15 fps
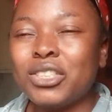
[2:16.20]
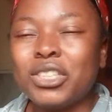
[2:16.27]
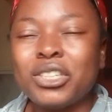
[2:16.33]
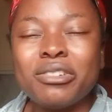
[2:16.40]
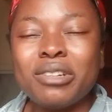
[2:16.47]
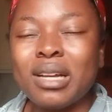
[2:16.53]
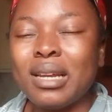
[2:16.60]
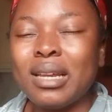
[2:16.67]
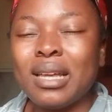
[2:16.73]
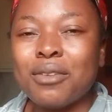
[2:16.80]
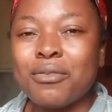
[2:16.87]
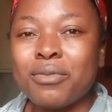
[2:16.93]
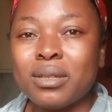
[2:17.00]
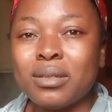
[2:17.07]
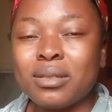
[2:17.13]
generally
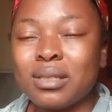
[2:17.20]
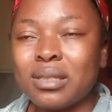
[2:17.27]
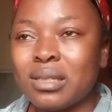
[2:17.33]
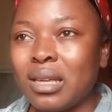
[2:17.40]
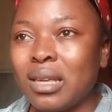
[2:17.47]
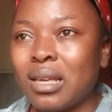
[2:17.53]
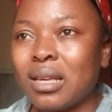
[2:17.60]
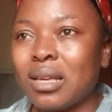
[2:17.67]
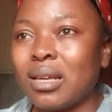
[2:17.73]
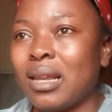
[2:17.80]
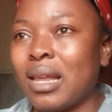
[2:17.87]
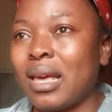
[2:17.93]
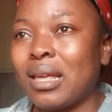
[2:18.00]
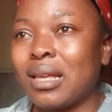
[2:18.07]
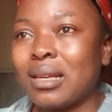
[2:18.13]
I feel sick,
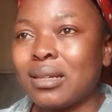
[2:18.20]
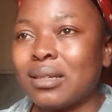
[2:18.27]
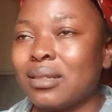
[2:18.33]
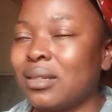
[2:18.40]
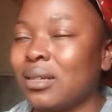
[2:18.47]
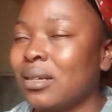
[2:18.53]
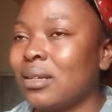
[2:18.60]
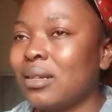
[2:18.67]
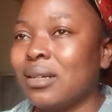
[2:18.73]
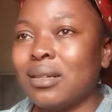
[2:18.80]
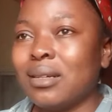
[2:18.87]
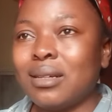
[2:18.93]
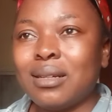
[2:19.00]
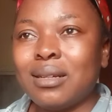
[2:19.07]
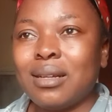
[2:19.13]
like
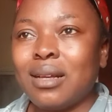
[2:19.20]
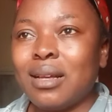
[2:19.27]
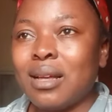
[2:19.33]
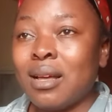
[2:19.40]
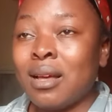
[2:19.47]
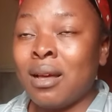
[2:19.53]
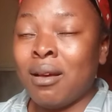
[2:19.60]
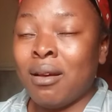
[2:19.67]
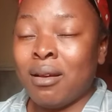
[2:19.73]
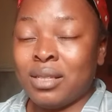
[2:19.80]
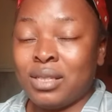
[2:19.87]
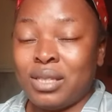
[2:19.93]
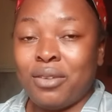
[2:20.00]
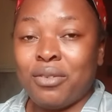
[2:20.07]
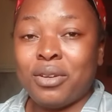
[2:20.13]

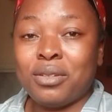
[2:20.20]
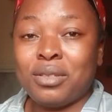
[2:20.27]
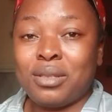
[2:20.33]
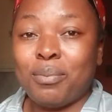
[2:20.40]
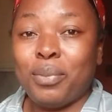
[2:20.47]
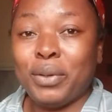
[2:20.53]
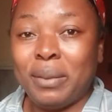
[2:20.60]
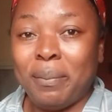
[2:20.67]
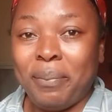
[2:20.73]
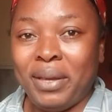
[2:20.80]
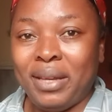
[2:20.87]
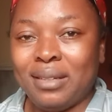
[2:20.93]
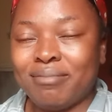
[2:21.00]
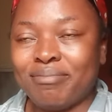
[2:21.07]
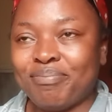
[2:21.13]
serious body
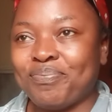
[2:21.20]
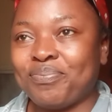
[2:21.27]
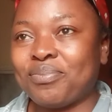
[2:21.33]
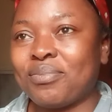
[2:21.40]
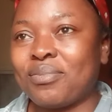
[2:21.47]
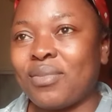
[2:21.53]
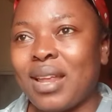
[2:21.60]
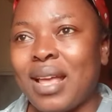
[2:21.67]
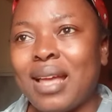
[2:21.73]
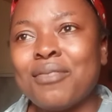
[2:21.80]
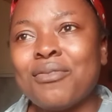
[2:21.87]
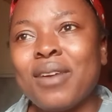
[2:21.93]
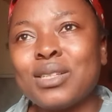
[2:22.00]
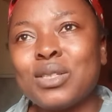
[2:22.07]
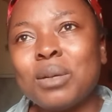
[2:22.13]
pain.
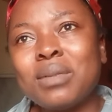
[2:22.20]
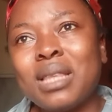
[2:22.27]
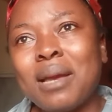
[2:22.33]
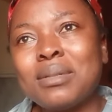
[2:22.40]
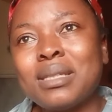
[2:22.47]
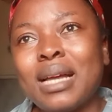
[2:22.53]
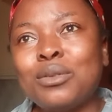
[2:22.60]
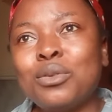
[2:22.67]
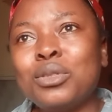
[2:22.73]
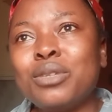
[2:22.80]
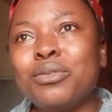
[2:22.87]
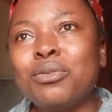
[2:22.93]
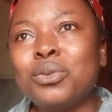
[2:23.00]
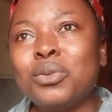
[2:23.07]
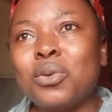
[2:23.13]
In fact, sometimes I don't
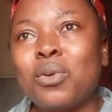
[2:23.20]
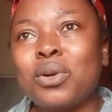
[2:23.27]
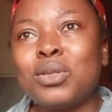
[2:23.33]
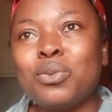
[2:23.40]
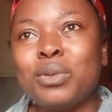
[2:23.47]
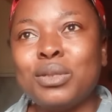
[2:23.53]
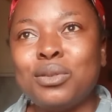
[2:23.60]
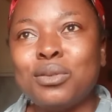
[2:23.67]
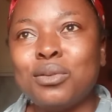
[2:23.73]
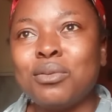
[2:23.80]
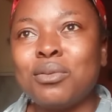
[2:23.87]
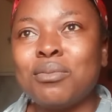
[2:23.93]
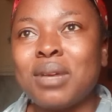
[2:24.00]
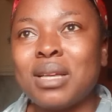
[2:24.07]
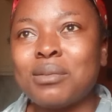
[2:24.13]
even know what we
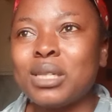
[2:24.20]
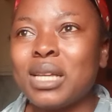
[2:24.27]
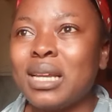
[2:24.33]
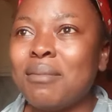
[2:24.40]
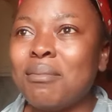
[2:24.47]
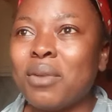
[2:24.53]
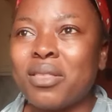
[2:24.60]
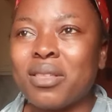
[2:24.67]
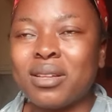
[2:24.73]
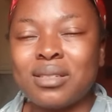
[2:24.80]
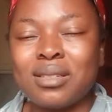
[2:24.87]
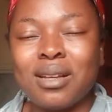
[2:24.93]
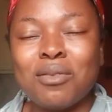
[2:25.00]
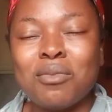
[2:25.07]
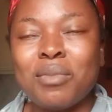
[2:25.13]
do, especially
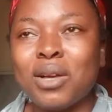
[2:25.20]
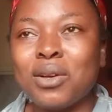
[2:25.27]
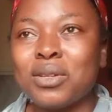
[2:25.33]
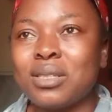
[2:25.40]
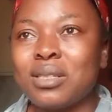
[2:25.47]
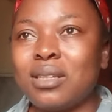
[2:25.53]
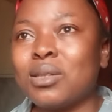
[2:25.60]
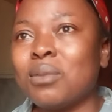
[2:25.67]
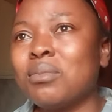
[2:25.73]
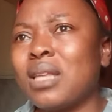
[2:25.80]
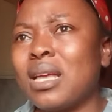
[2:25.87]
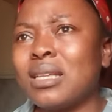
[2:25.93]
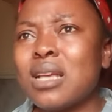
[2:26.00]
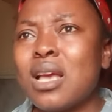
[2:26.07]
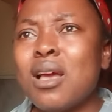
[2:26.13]
mothers that will make us sick.
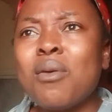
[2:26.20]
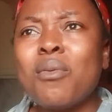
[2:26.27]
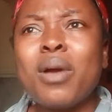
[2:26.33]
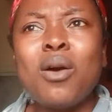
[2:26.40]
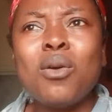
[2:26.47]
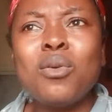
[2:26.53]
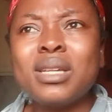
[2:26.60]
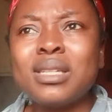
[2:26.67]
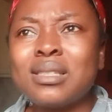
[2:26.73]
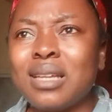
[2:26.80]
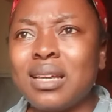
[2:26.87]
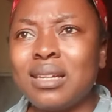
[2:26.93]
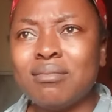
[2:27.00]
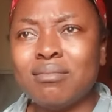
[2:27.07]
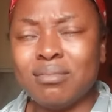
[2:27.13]
Sometimes we're always
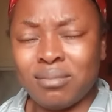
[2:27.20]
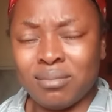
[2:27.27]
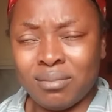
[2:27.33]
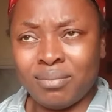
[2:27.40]
saying,